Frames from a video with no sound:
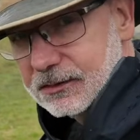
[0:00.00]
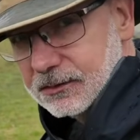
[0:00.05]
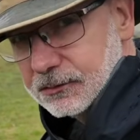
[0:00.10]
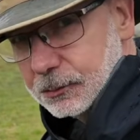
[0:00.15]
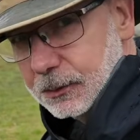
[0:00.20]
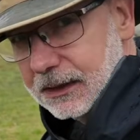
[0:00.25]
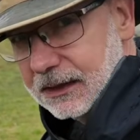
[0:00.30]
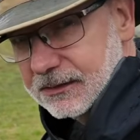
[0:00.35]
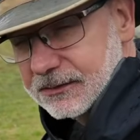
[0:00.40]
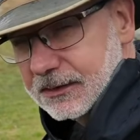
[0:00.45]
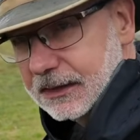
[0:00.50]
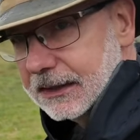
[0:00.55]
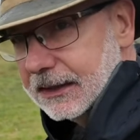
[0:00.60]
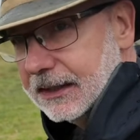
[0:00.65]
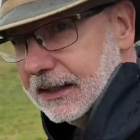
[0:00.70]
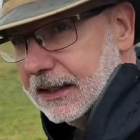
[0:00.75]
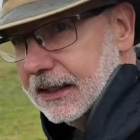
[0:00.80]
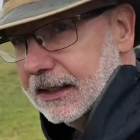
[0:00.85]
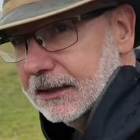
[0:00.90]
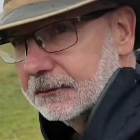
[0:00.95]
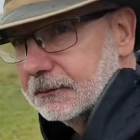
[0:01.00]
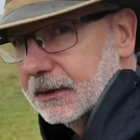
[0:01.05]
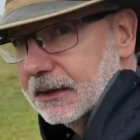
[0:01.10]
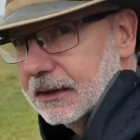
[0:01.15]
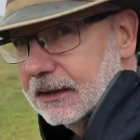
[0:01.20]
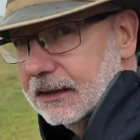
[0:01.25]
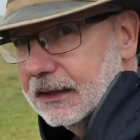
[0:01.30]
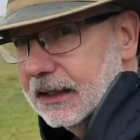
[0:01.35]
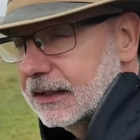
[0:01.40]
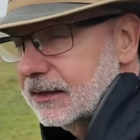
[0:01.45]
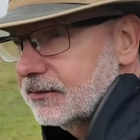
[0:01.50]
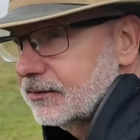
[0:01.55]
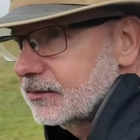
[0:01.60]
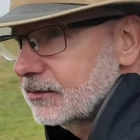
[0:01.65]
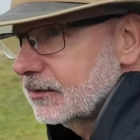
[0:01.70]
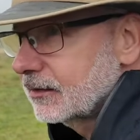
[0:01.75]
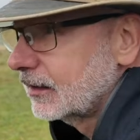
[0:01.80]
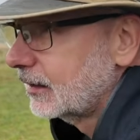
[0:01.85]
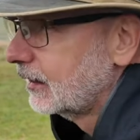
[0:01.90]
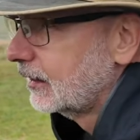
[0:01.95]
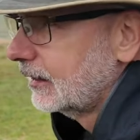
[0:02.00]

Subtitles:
as well as I can, whether that's